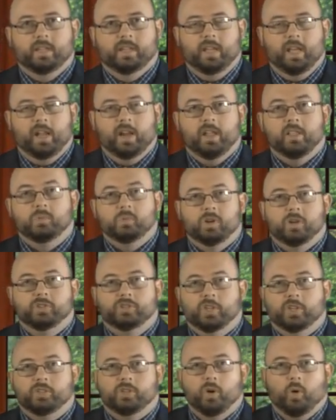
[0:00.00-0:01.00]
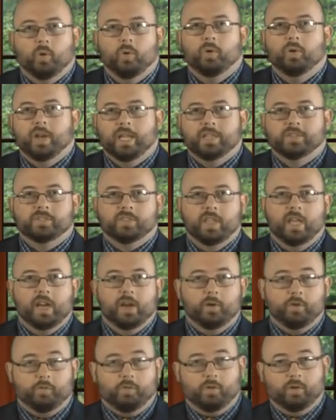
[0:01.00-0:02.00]
In other words, a door is
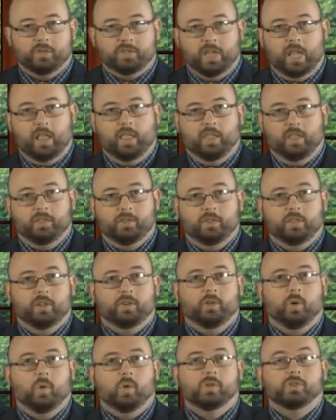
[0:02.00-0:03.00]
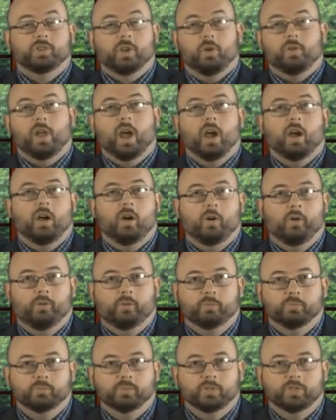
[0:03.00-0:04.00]
there, for example, the doors on our
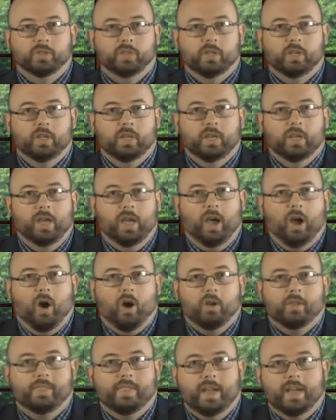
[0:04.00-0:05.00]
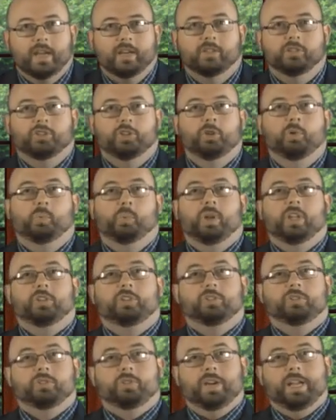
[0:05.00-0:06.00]
homes are there to
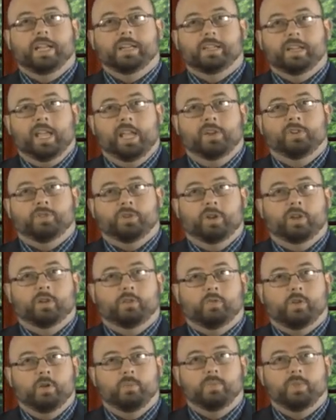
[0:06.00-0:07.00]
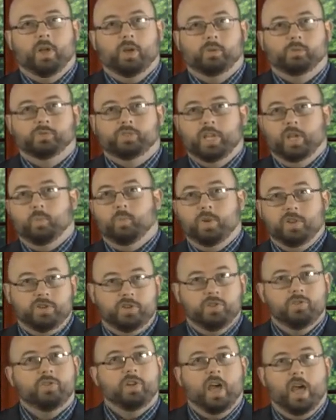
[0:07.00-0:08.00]
restrict entrance from those that we
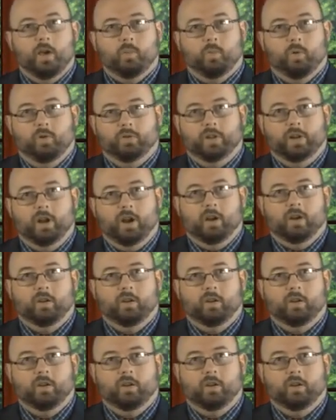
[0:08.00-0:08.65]
do not want in our